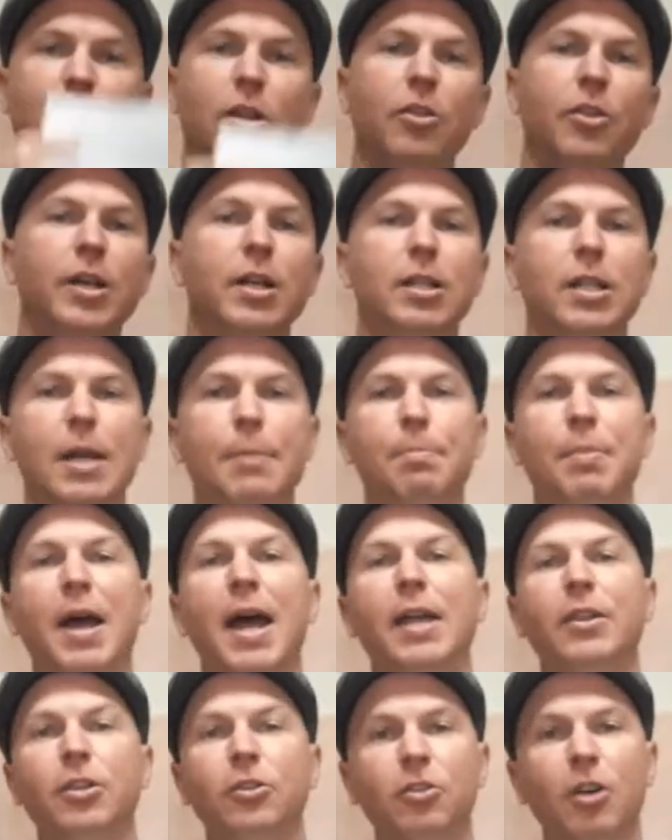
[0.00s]
the clip
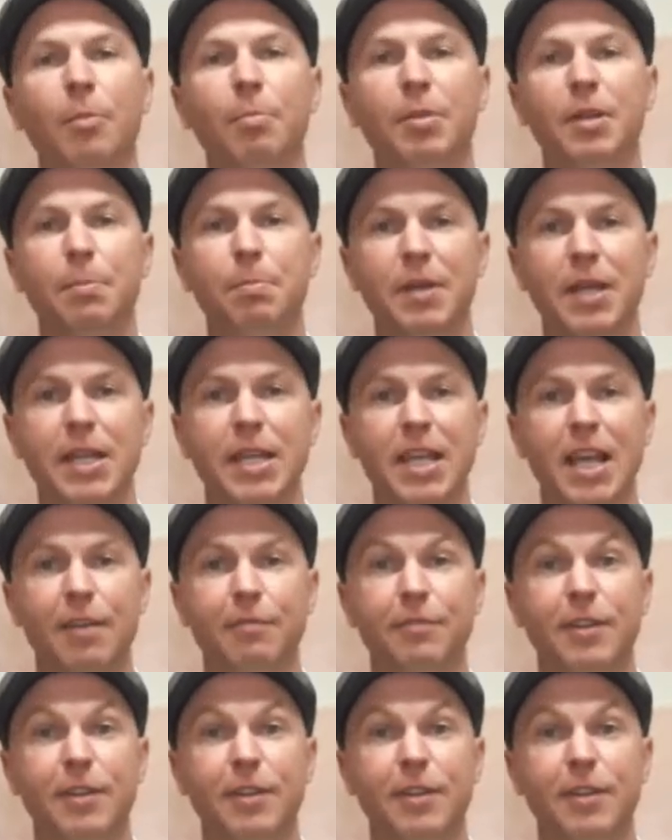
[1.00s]
at the top of the PDF.